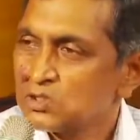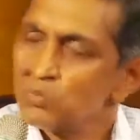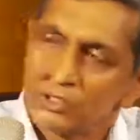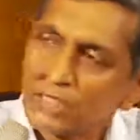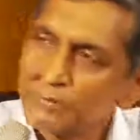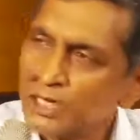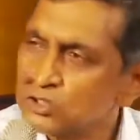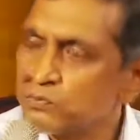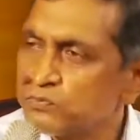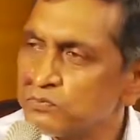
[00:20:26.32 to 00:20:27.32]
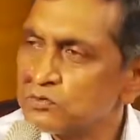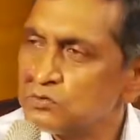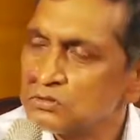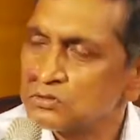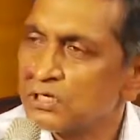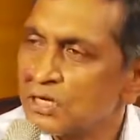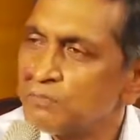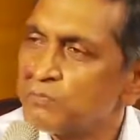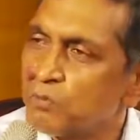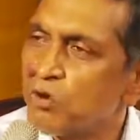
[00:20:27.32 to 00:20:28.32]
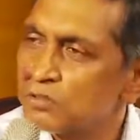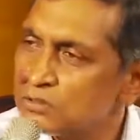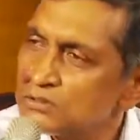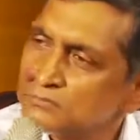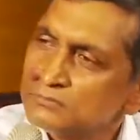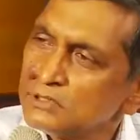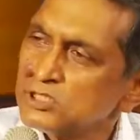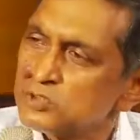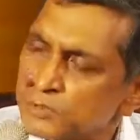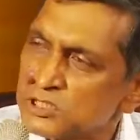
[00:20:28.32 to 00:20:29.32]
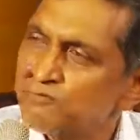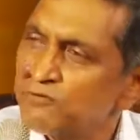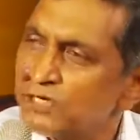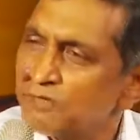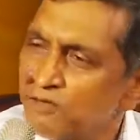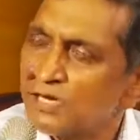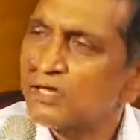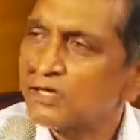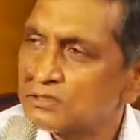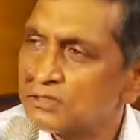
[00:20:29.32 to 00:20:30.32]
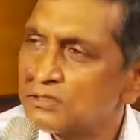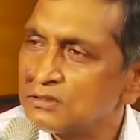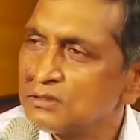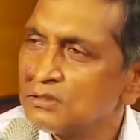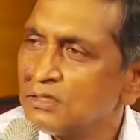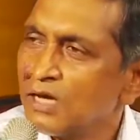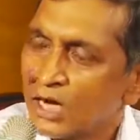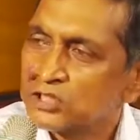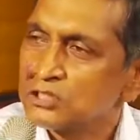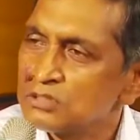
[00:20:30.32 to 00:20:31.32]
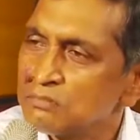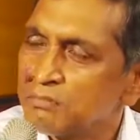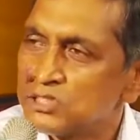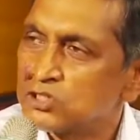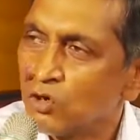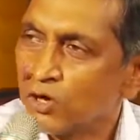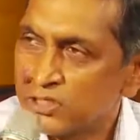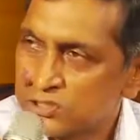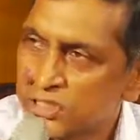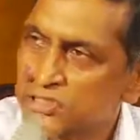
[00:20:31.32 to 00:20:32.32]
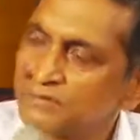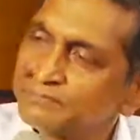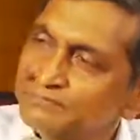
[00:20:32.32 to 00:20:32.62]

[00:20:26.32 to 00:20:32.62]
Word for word: What can be done to, to, to really promote specific, well-directed action based on organization?